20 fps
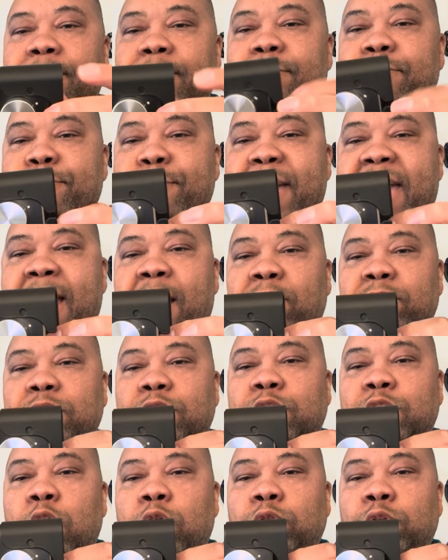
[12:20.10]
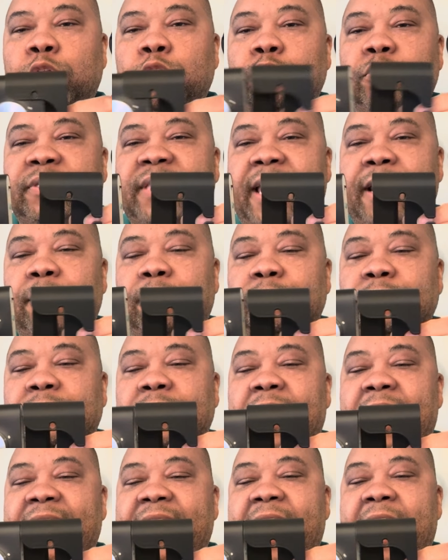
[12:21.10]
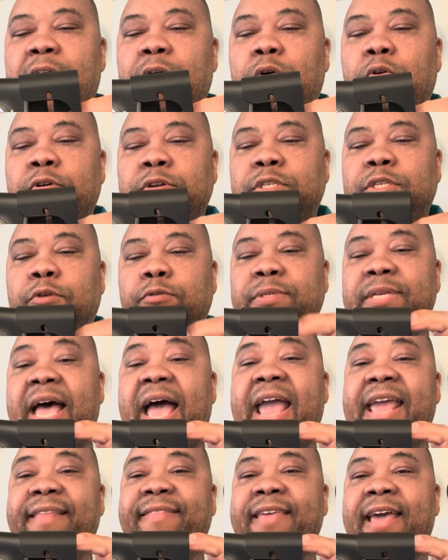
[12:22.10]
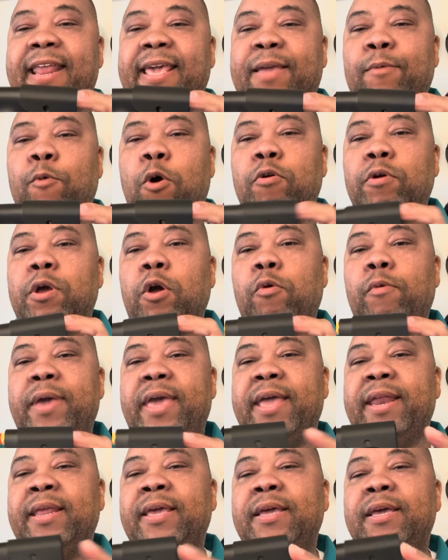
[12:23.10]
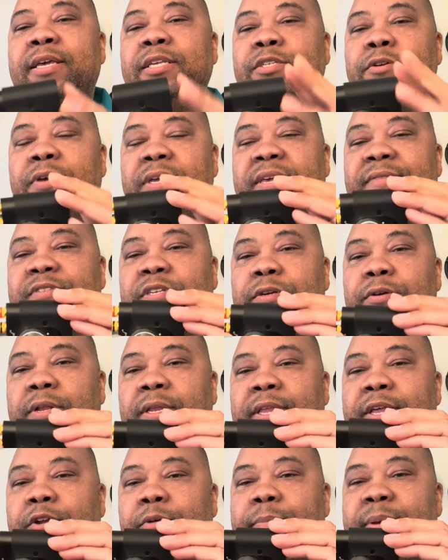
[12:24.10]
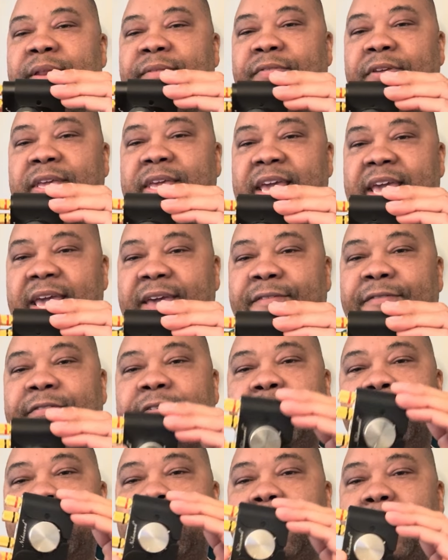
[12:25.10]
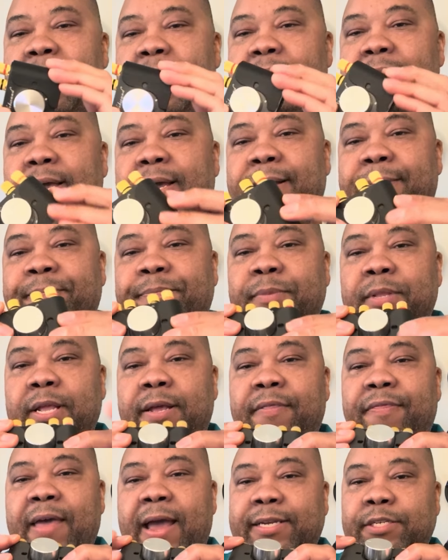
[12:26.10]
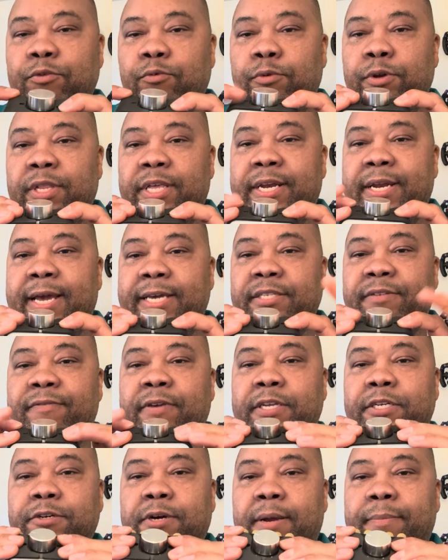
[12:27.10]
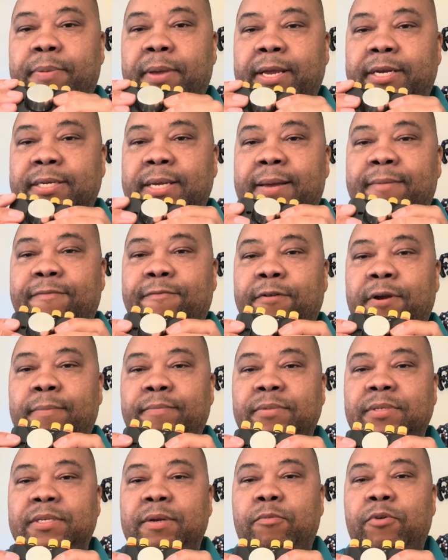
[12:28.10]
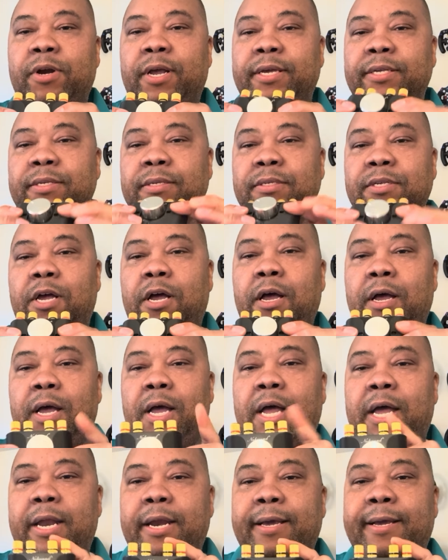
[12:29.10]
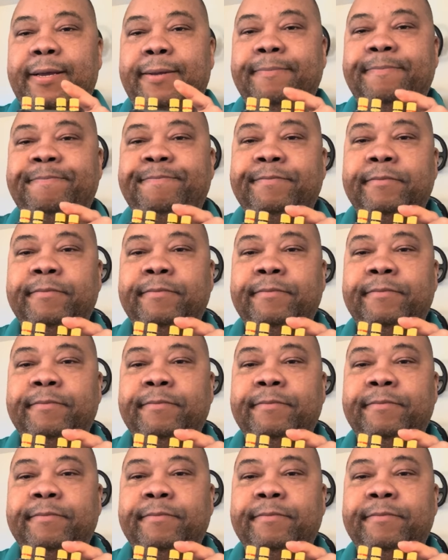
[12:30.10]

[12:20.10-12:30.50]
mount so loose that it'll slide out or so tight that it won't go in. So it gives you a little bit of give. And that's a really nice feature I picked up from someone I saw on,